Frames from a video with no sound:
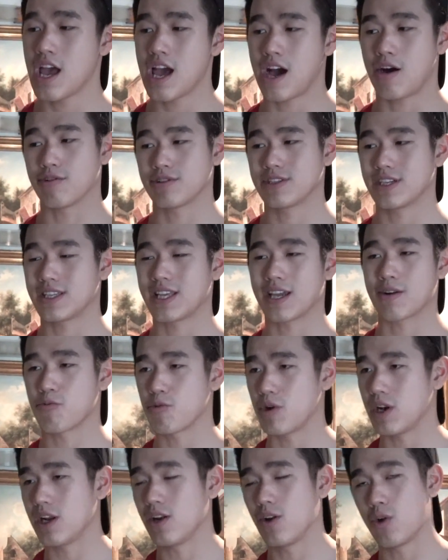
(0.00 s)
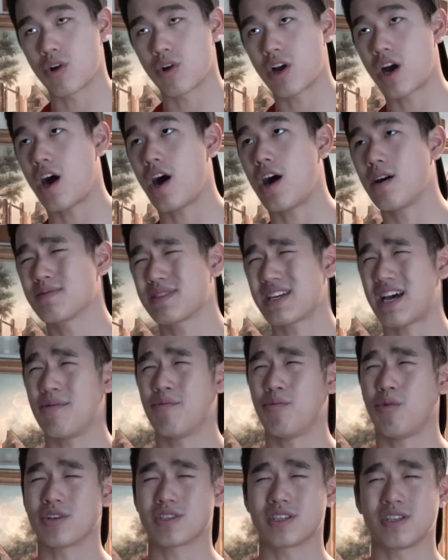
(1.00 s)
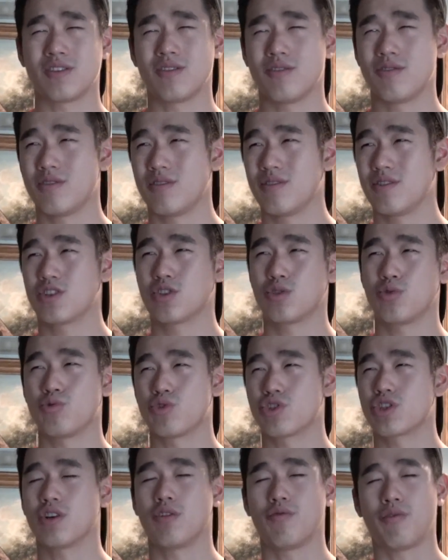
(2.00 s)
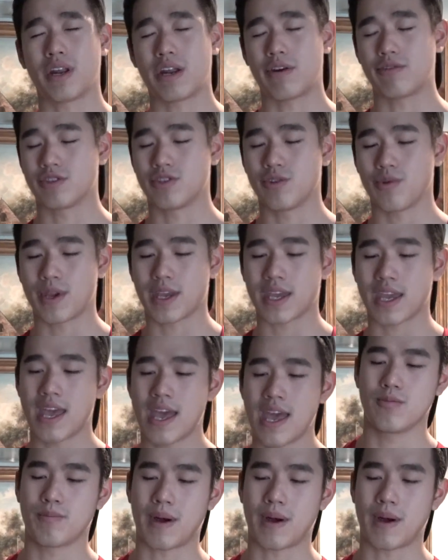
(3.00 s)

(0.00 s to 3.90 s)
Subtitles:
I was eating really carbs. I wasn't too sure of what I was doing.